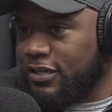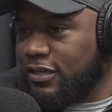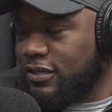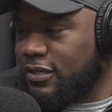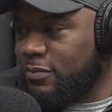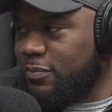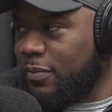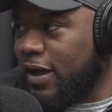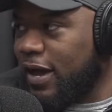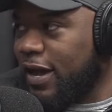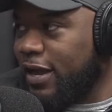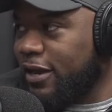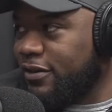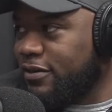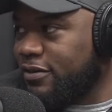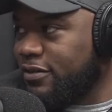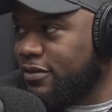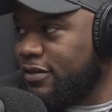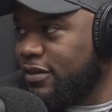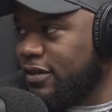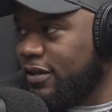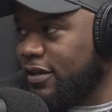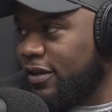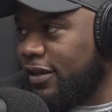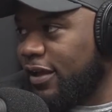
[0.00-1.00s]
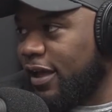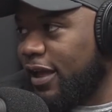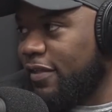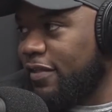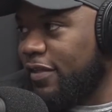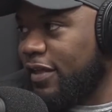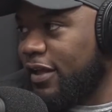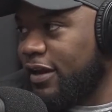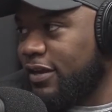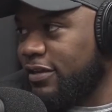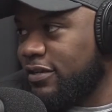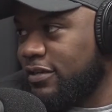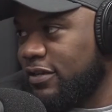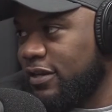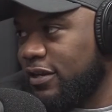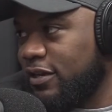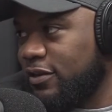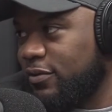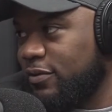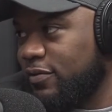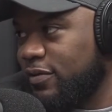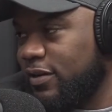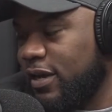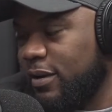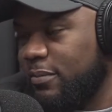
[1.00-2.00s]
It expires. And then I send
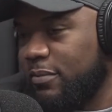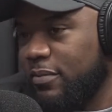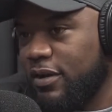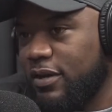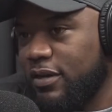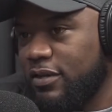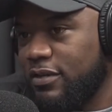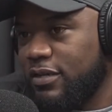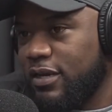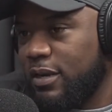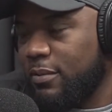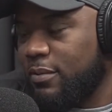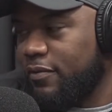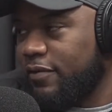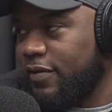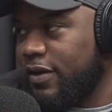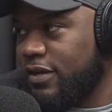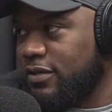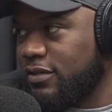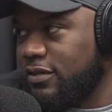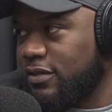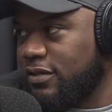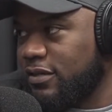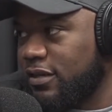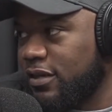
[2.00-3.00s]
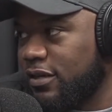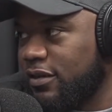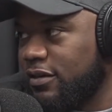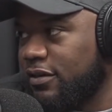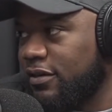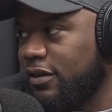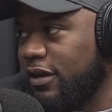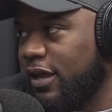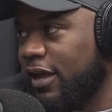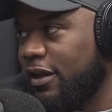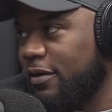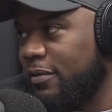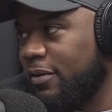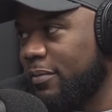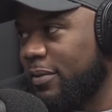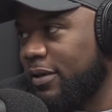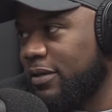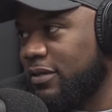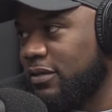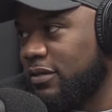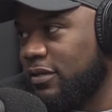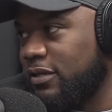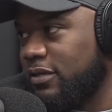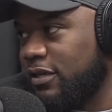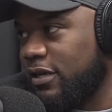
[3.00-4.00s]
you a time of essence letter, and I
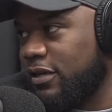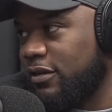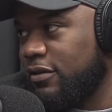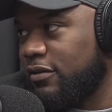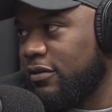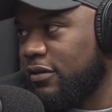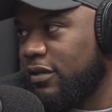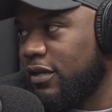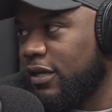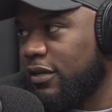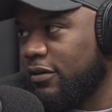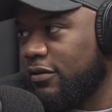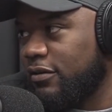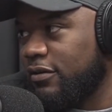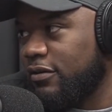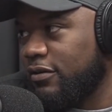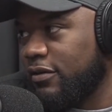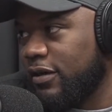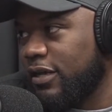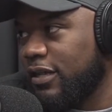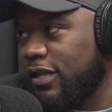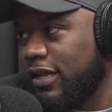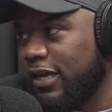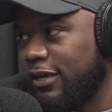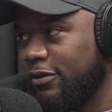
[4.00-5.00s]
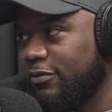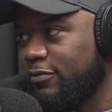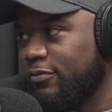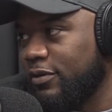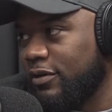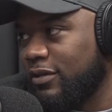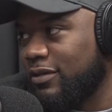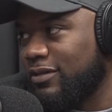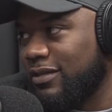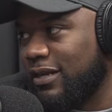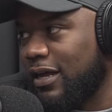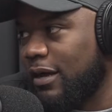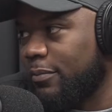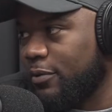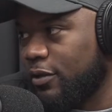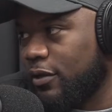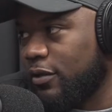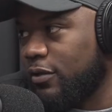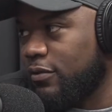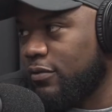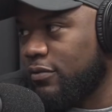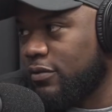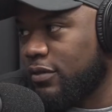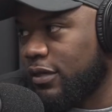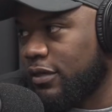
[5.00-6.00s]
basically tell you to get on your like it's time to
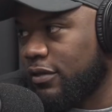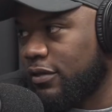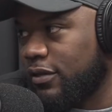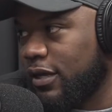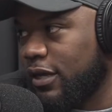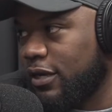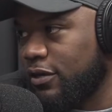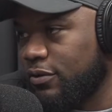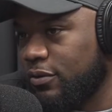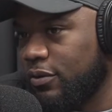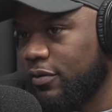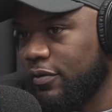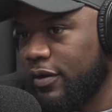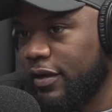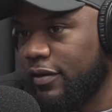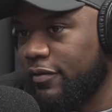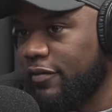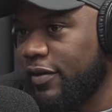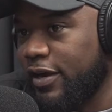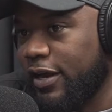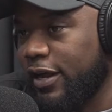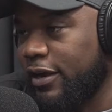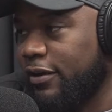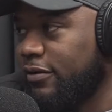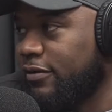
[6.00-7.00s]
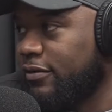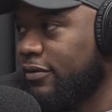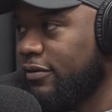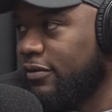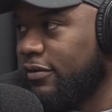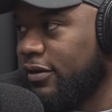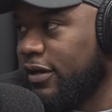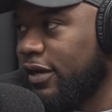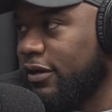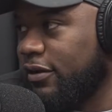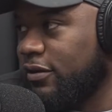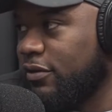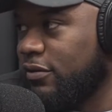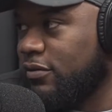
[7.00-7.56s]
close. Like you gotta do it right now. You gotta